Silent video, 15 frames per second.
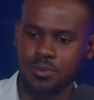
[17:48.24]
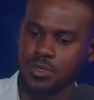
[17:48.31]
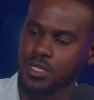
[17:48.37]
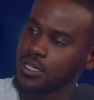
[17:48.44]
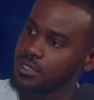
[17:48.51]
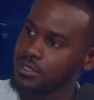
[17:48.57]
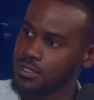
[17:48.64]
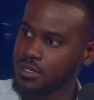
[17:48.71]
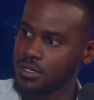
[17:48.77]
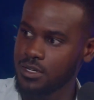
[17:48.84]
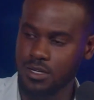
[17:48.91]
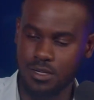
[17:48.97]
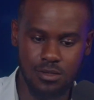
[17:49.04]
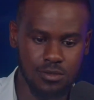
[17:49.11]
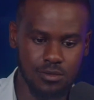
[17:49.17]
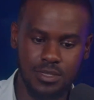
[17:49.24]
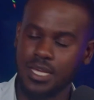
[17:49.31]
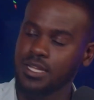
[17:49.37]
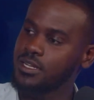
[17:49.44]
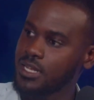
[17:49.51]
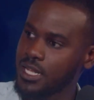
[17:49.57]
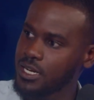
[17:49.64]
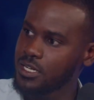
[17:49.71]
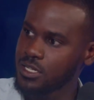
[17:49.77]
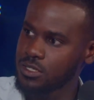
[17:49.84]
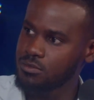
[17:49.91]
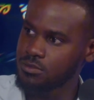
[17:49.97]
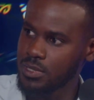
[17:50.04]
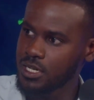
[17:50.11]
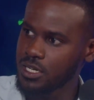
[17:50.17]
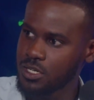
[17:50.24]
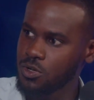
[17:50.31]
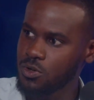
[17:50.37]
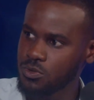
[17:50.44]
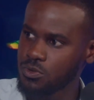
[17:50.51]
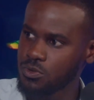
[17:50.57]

something, then let it